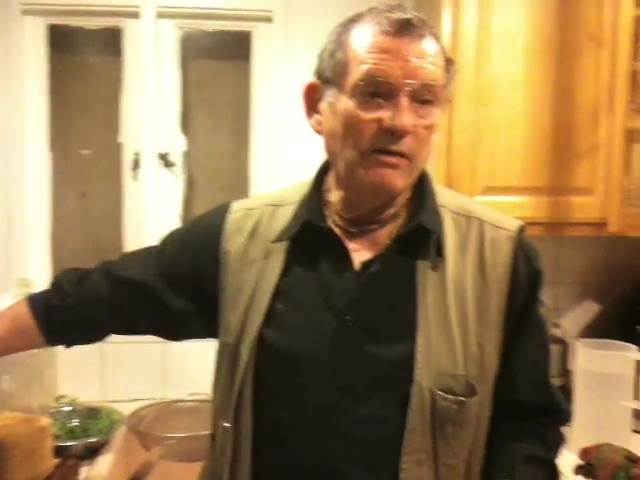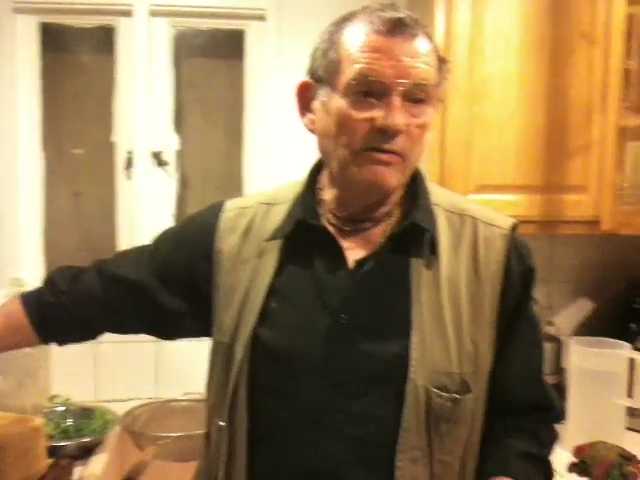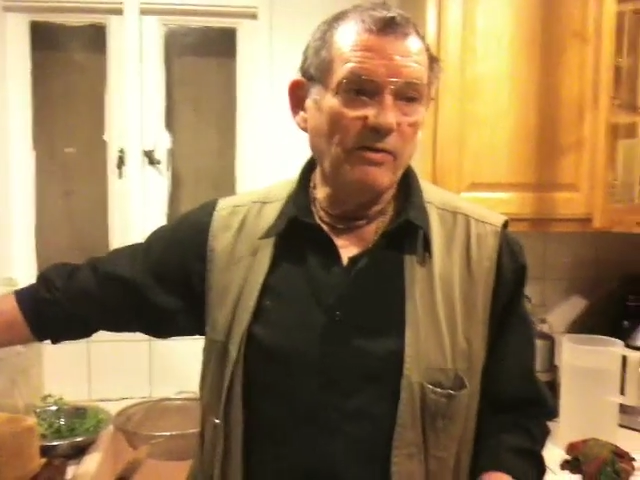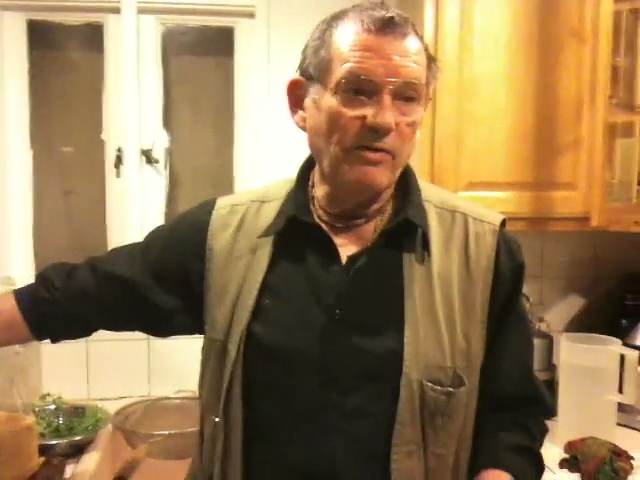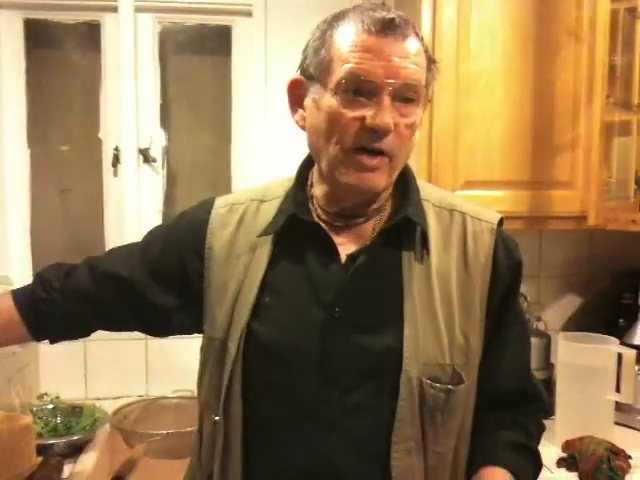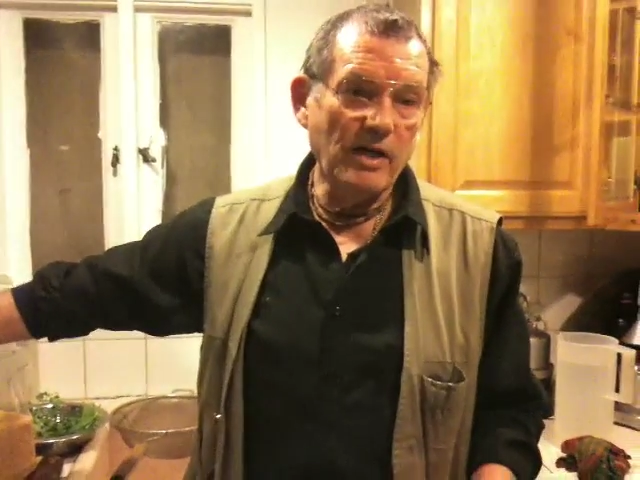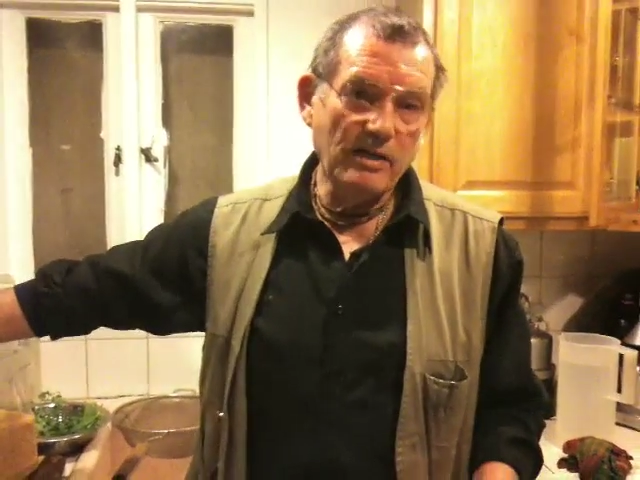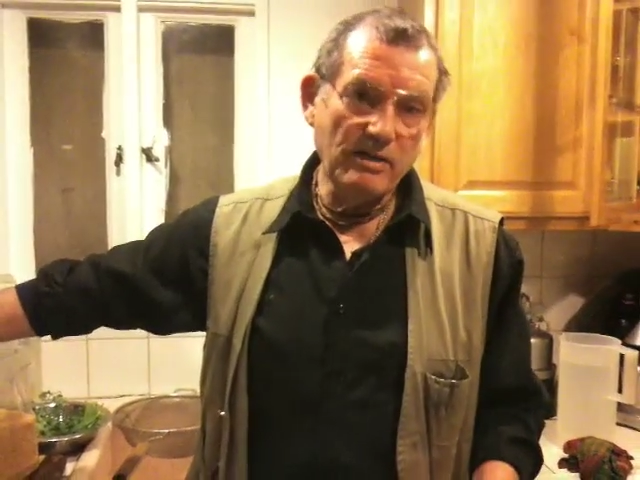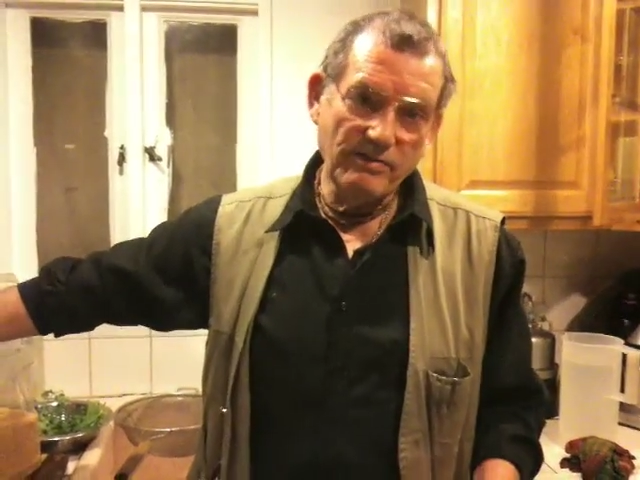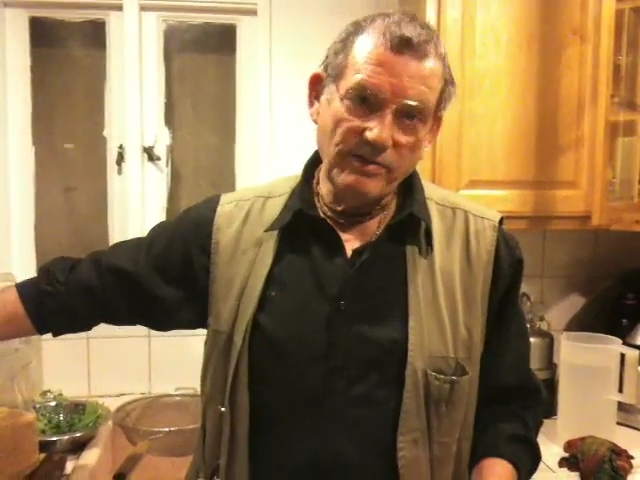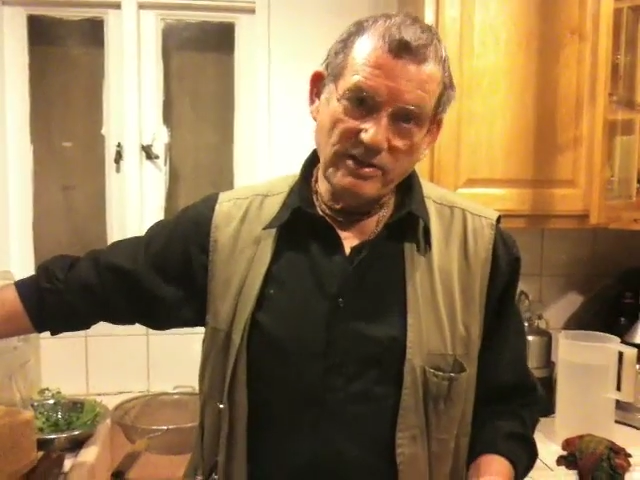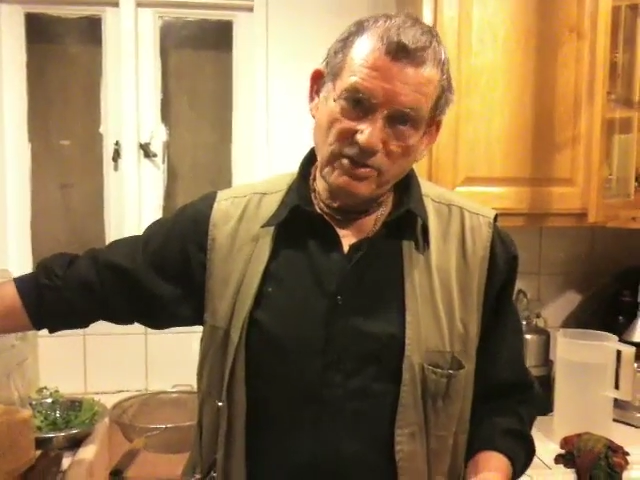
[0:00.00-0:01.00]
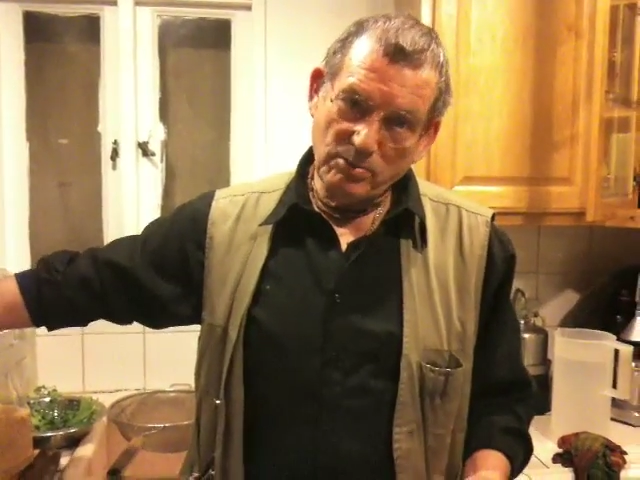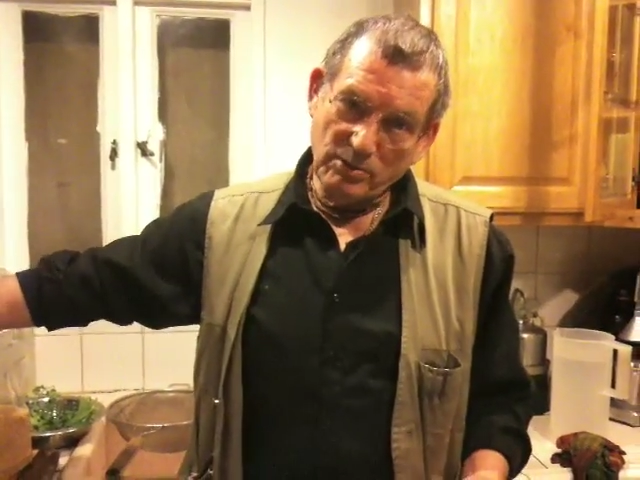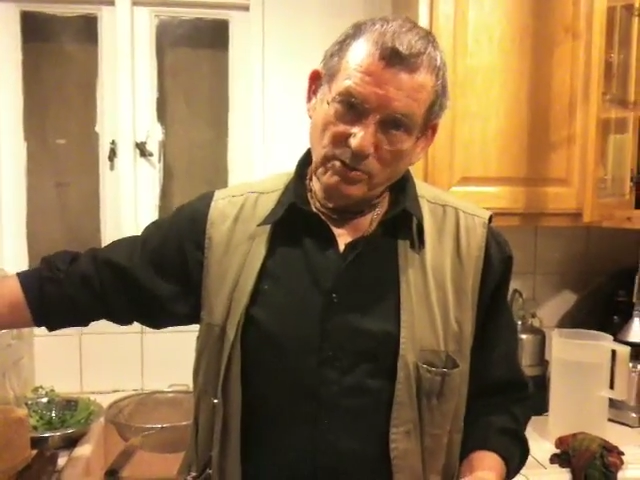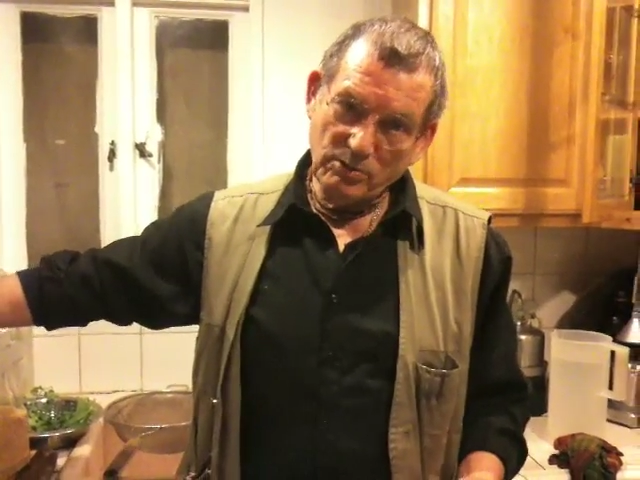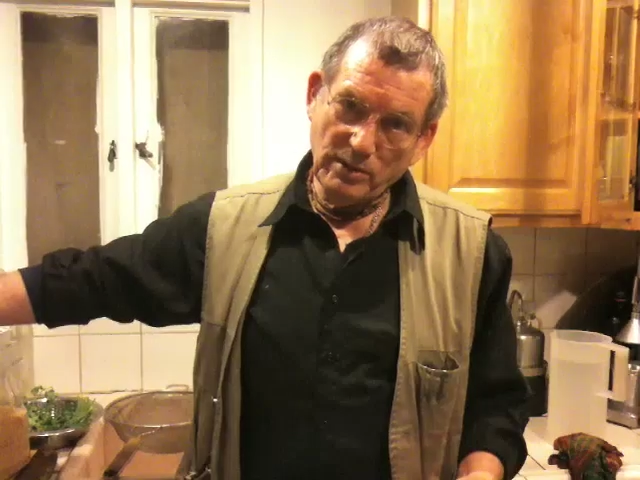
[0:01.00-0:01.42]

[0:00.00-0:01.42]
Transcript: variety of vegetables,